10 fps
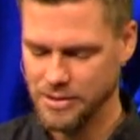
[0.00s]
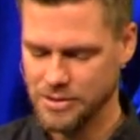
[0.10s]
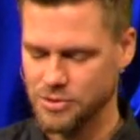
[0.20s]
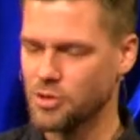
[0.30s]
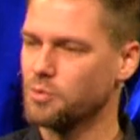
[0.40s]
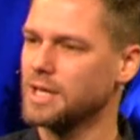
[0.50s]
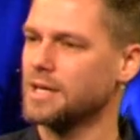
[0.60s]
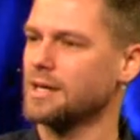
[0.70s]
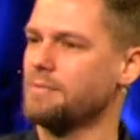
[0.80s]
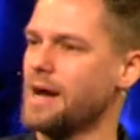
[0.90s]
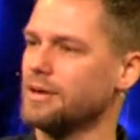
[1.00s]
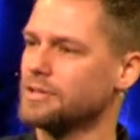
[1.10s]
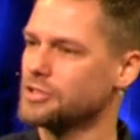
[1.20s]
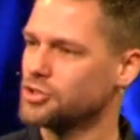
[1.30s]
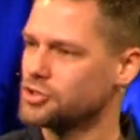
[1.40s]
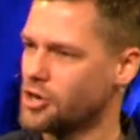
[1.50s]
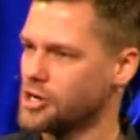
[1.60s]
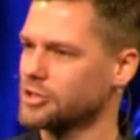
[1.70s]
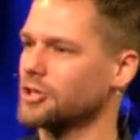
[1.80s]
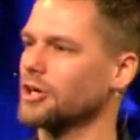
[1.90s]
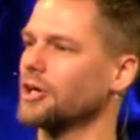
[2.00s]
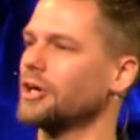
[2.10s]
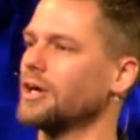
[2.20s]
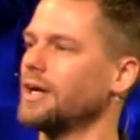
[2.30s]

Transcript: so that we can come out stronger